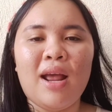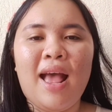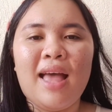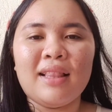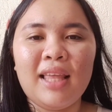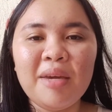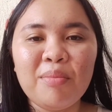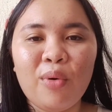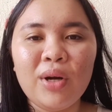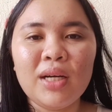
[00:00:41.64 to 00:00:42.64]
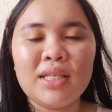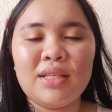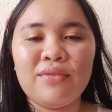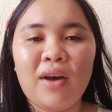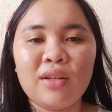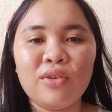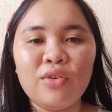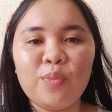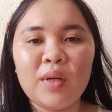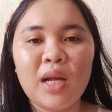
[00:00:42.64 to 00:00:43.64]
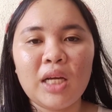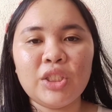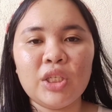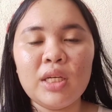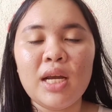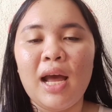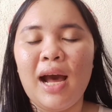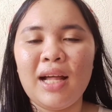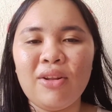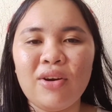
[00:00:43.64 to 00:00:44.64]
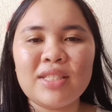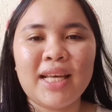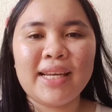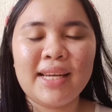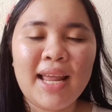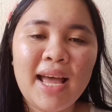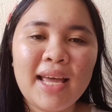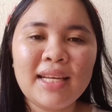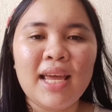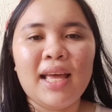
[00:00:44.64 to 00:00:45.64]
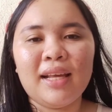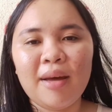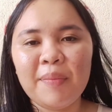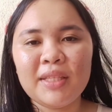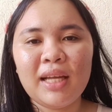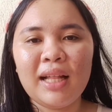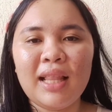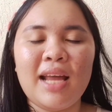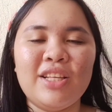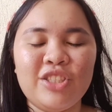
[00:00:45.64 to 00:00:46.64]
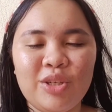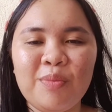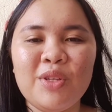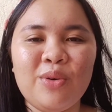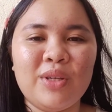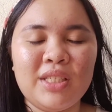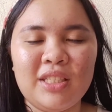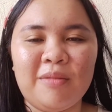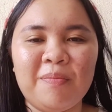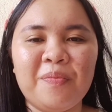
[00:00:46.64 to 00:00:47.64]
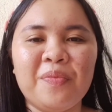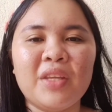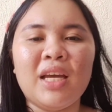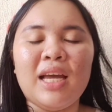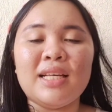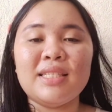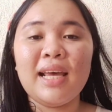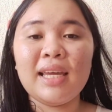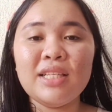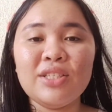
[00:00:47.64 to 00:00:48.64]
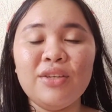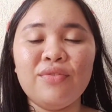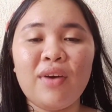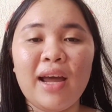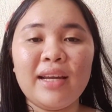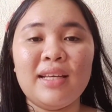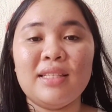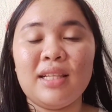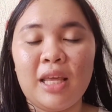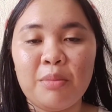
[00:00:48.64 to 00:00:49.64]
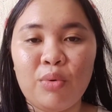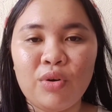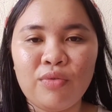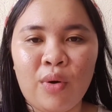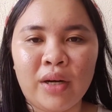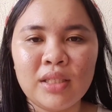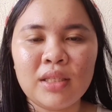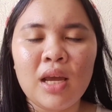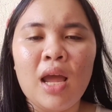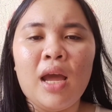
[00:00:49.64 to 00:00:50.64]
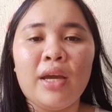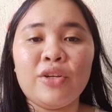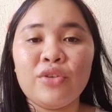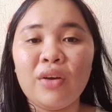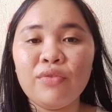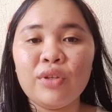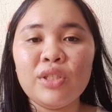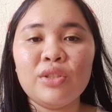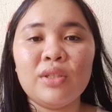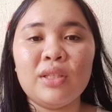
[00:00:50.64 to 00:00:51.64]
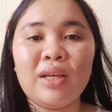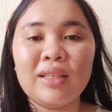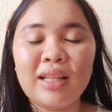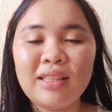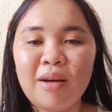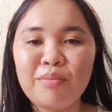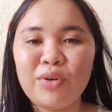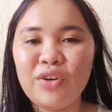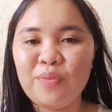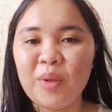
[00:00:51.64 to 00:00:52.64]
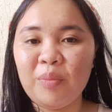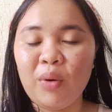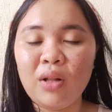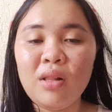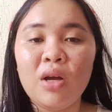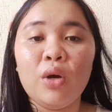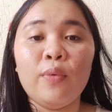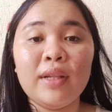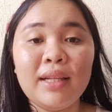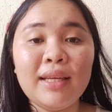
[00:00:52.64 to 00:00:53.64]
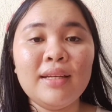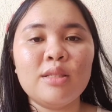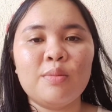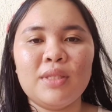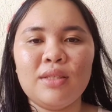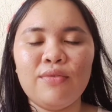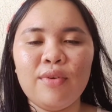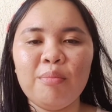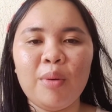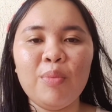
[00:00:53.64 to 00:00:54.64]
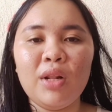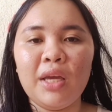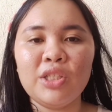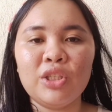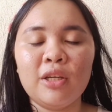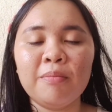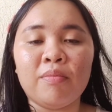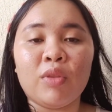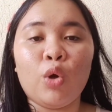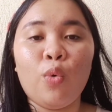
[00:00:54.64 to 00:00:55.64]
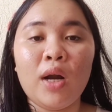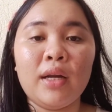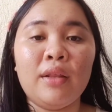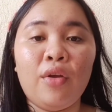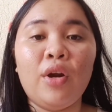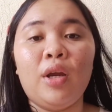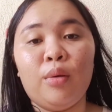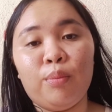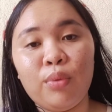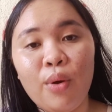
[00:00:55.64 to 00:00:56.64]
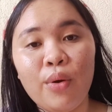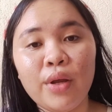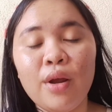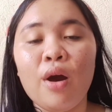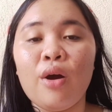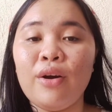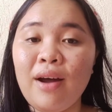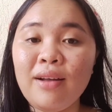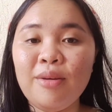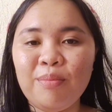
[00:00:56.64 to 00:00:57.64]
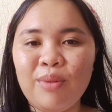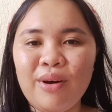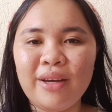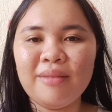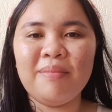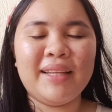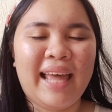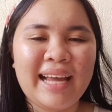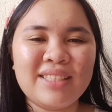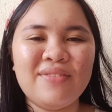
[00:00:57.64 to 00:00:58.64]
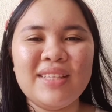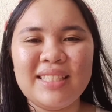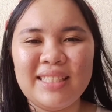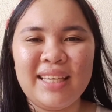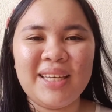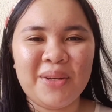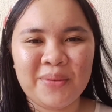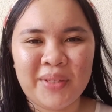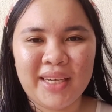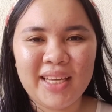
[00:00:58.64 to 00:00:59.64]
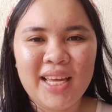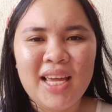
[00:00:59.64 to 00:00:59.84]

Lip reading: Labor is a factor of production alongside land, capital, and entrepreneurship. Second to define is labor force. It refers to the total number of people within a specific population who are either employed or unemployed but actively seeking work.